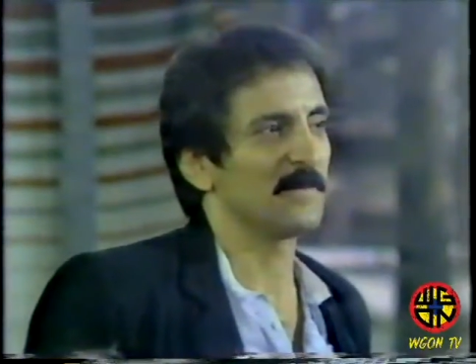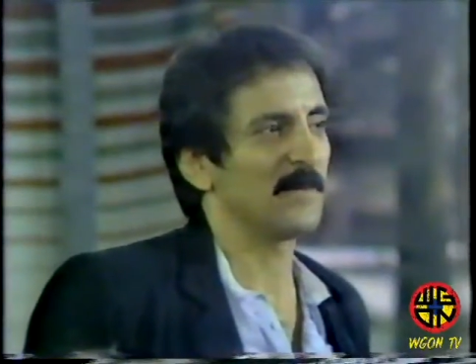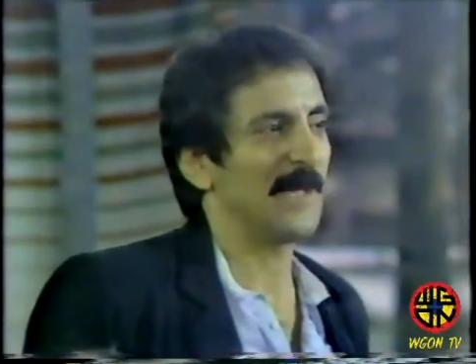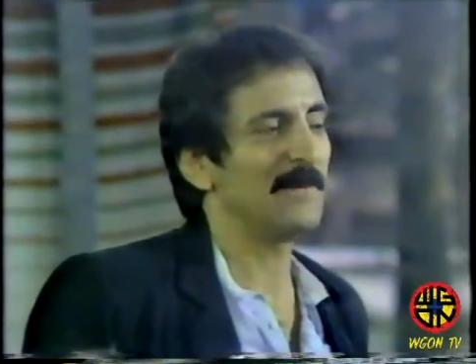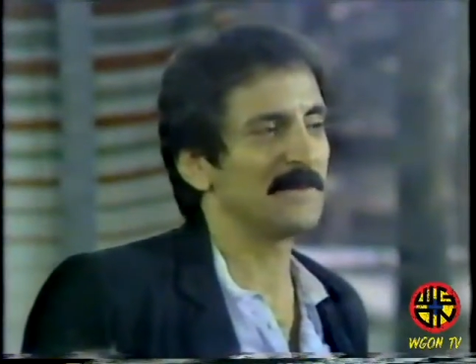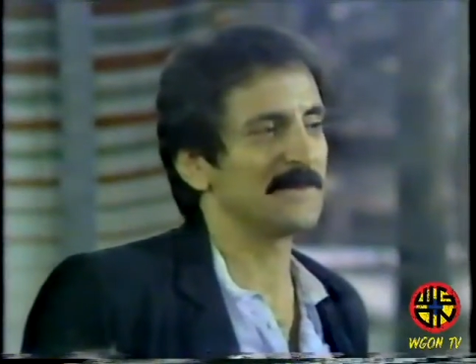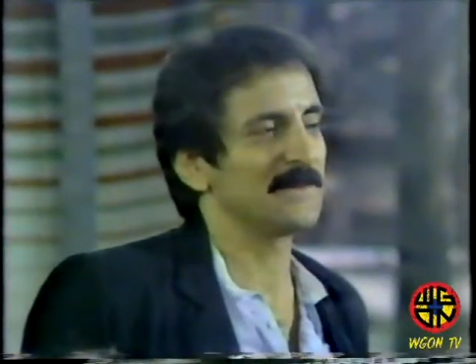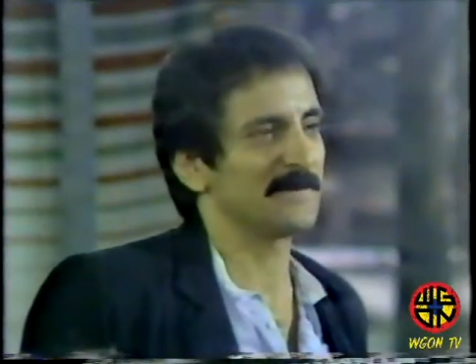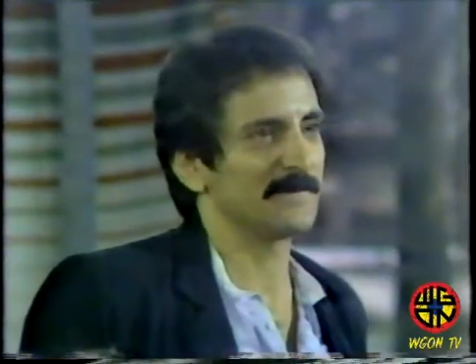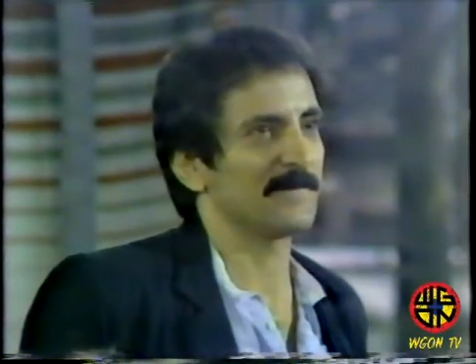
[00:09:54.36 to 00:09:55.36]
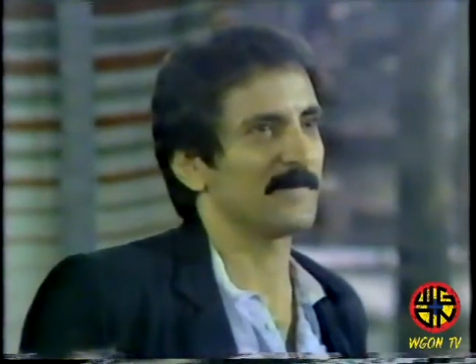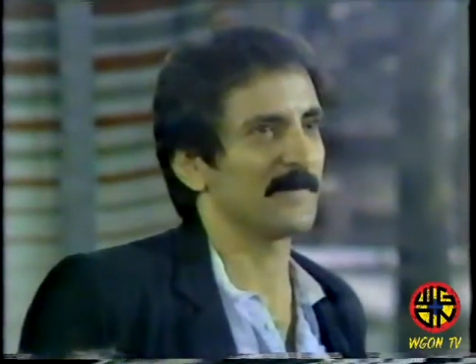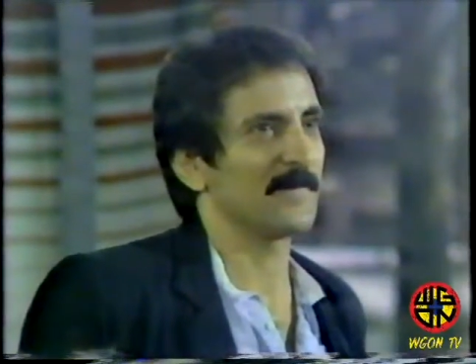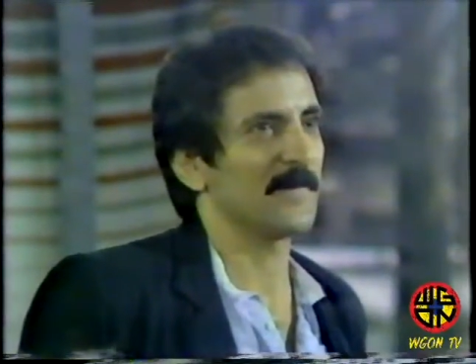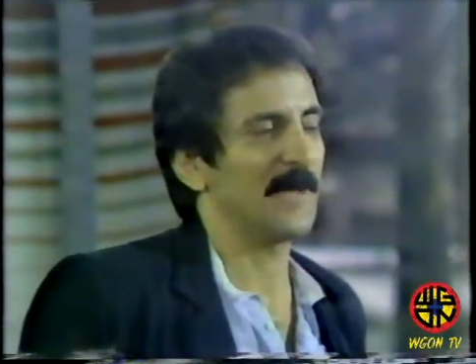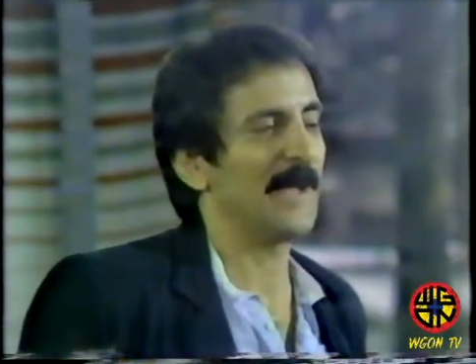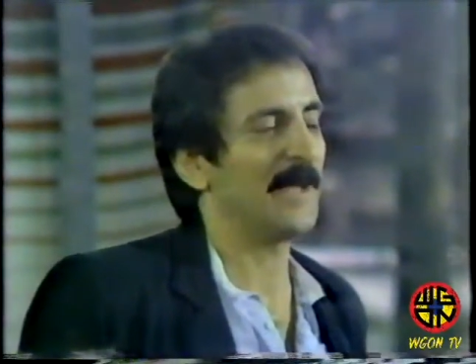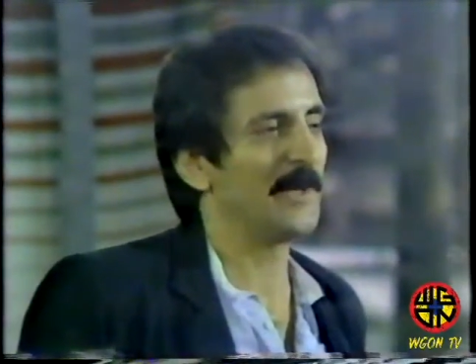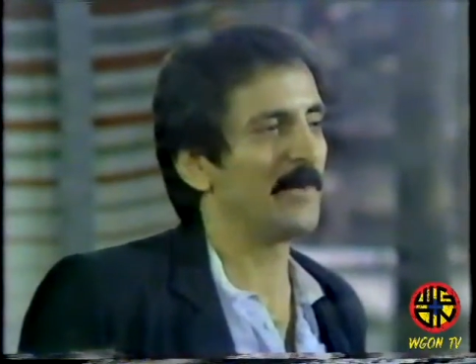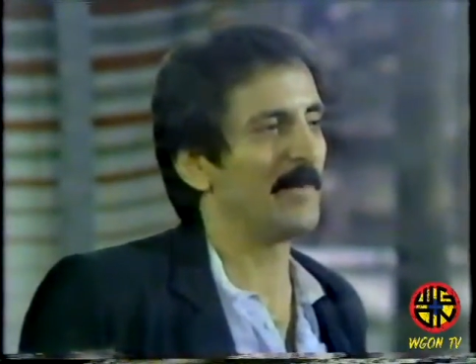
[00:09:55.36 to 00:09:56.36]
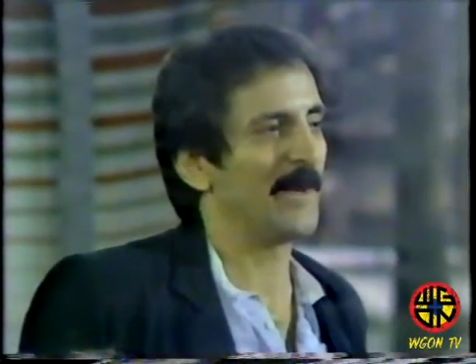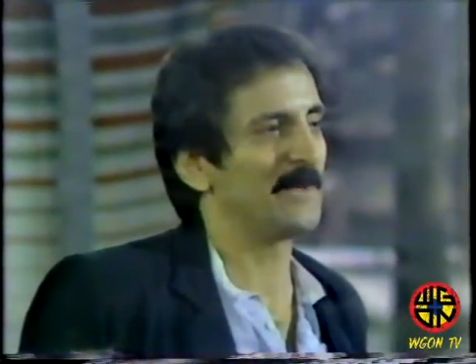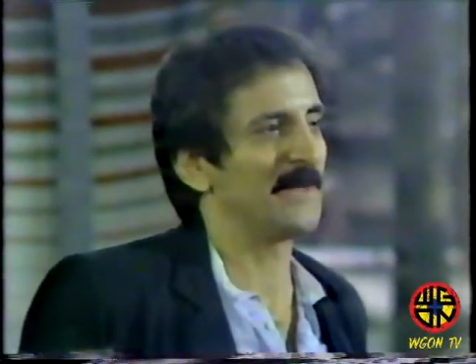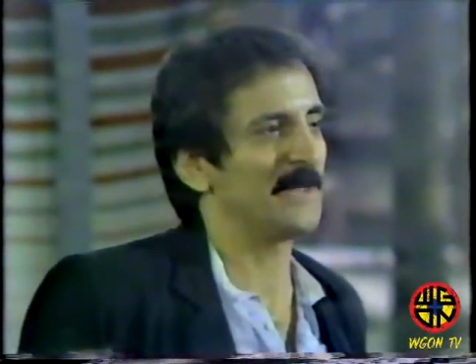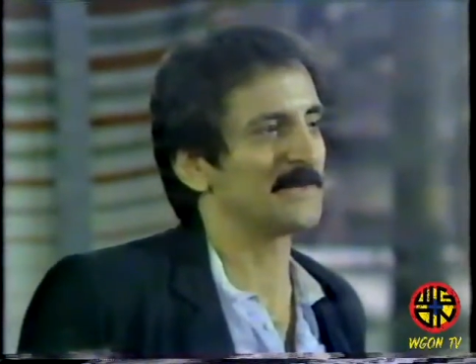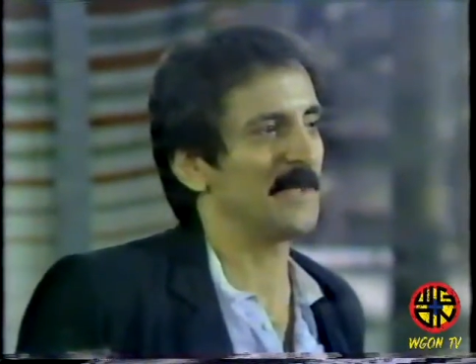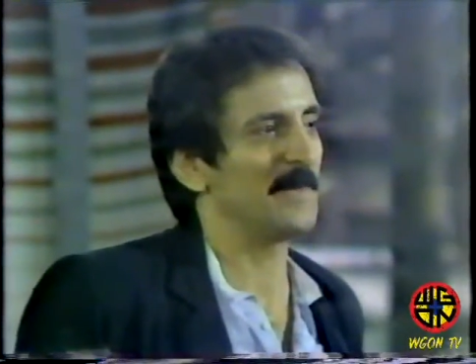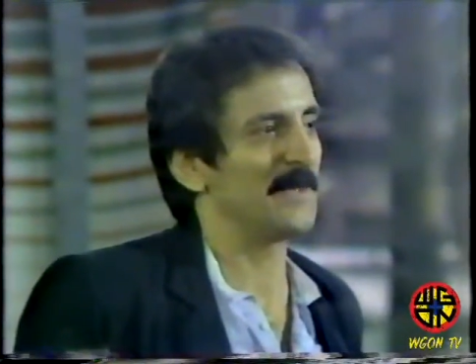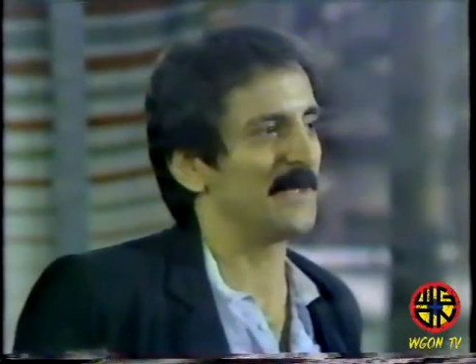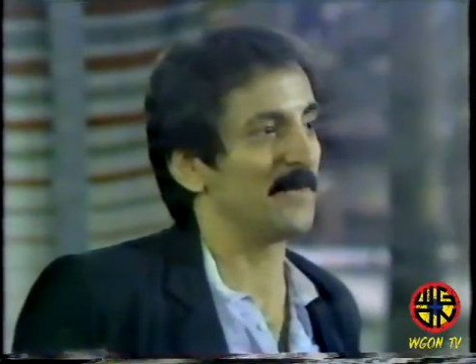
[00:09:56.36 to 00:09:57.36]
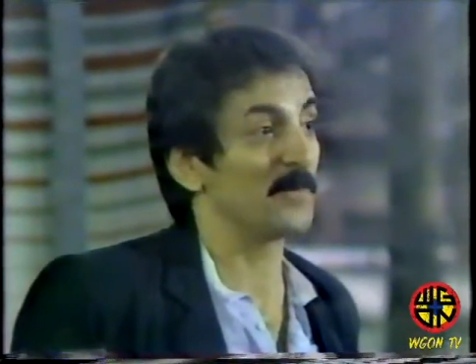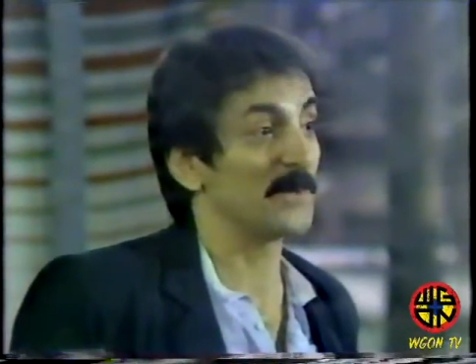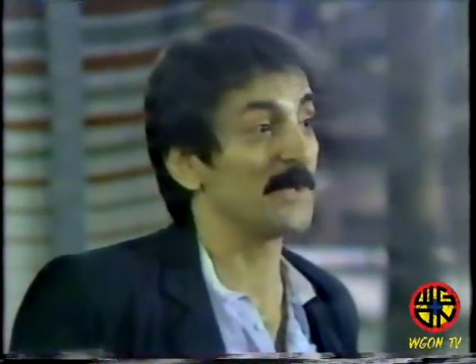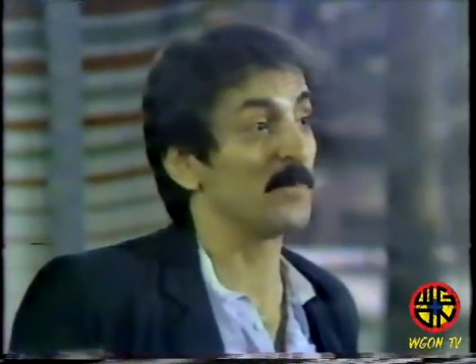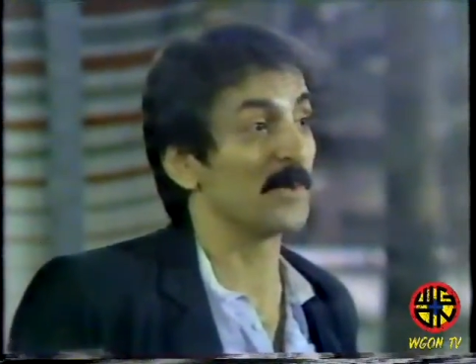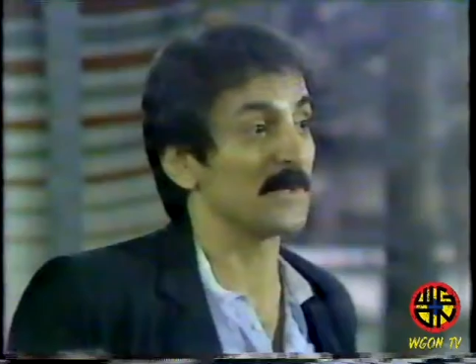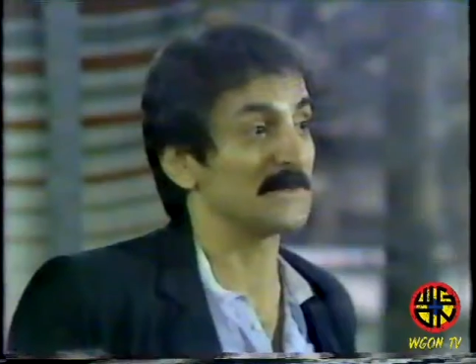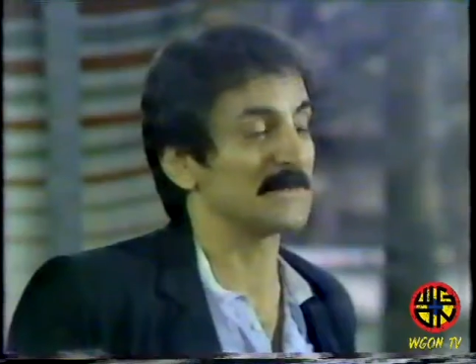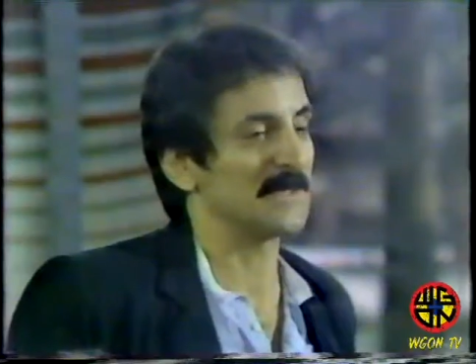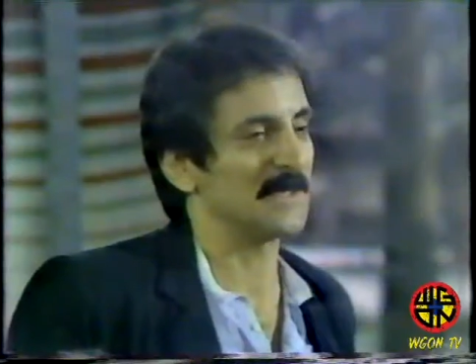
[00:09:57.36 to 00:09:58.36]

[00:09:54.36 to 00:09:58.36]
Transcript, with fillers: well, I would. I, I, know about that treatment, and it really works.